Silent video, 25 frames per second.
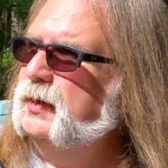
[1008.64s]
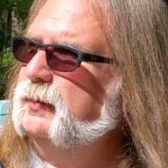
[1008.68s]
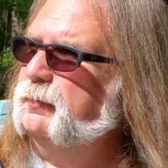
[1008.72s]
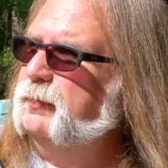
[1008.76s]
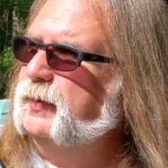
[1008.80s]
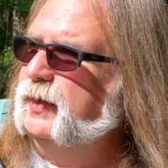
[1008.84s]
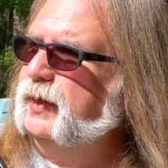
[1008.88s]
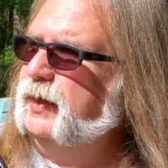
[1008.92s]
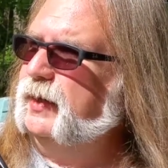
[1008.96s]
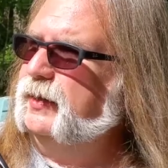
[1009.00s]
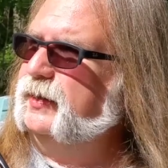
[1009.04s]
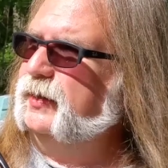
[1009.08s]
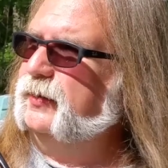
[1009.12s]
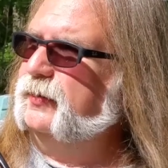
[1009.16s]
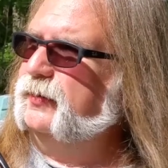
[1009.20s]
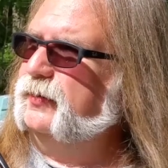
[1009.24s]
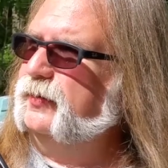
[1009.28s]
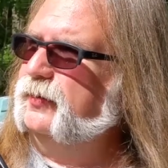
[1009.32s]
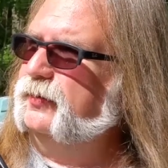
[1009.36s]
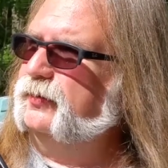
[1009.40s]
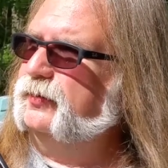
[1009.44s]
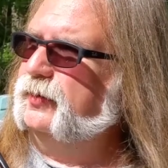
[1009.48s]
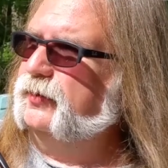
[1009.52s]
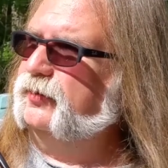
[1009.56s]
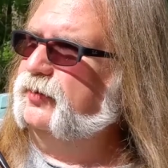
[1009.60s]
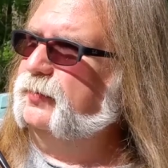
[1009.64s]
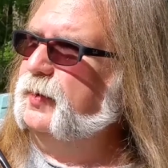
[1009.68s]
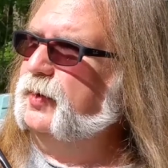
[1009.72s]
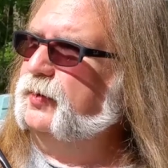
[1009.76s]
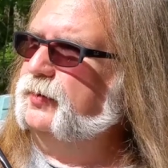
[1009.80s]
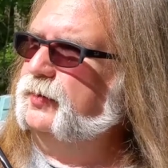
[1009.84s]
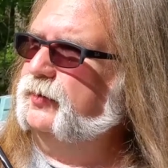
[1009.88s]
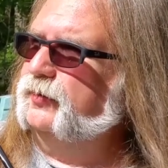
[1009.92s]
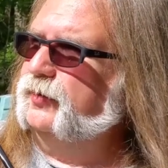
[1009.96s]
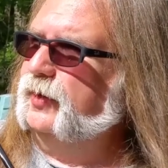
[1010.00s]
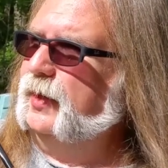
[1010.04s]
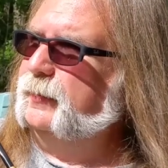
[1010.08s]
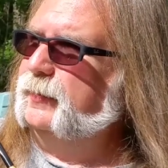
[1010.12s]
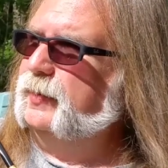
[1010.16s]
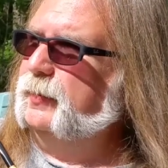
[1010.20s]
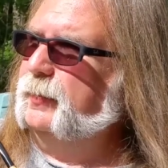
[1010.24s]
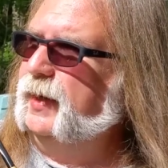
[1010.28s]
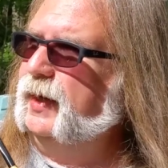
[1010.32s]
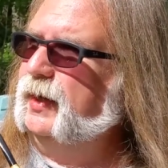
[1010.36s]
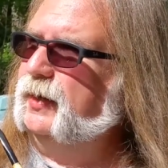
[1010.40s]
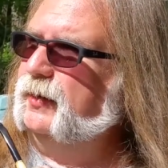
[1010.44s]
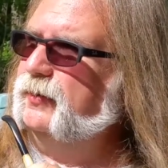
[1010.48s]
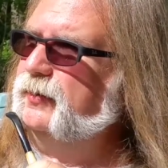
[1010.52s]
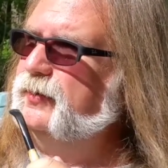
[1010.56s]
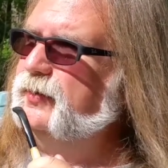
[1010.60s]
But I don't usually smoke the same
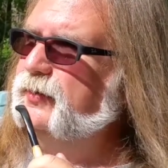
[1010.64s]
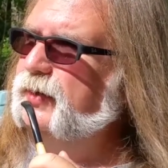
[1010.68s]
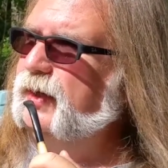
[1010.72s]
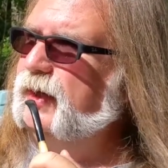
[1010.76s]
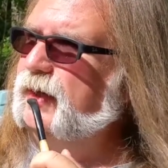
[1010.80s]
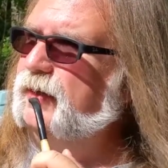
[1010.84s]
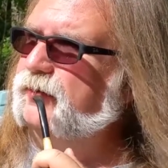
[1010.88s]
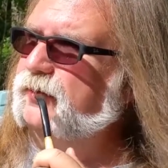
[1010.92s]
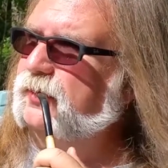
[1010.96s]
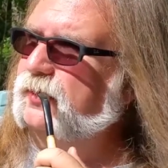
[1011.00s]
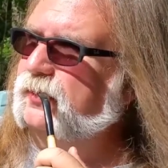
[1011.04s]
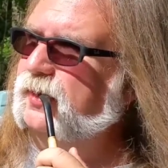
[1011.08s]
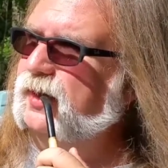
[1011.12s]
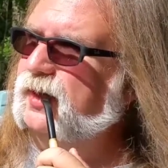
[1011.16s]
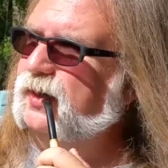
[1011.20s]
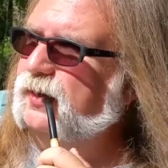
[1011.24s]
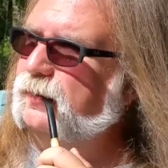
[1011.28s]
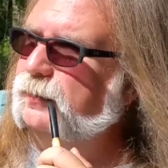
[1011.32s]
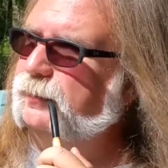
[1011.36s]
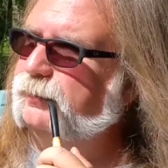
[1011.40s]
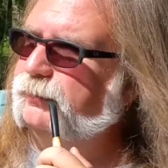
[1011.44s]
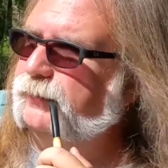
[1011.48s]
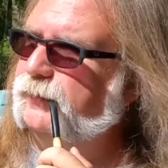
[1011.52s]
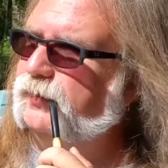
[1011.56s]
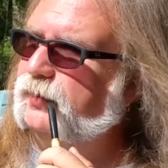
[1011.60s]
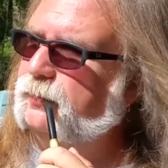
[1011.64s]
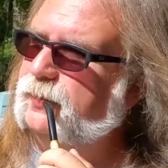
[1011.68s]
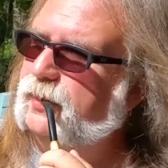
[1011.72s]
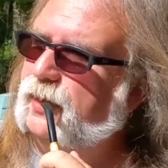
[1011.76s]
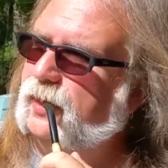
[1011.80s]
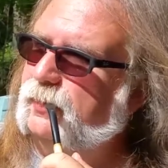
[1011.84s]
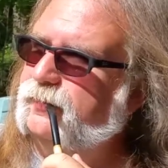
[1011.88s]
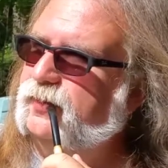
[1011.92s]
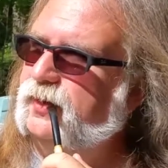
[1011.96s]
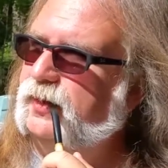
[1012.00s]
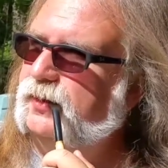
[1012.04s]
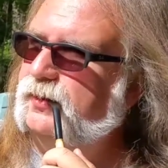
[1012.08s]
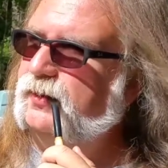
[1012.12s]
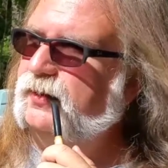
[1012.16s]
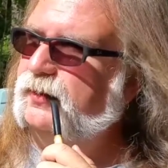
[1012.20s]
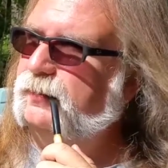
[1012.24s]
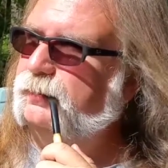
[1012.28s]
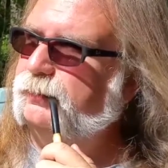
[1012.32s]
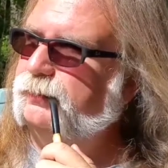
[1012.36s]
tobacco 2 days in a row. Sometimes I do.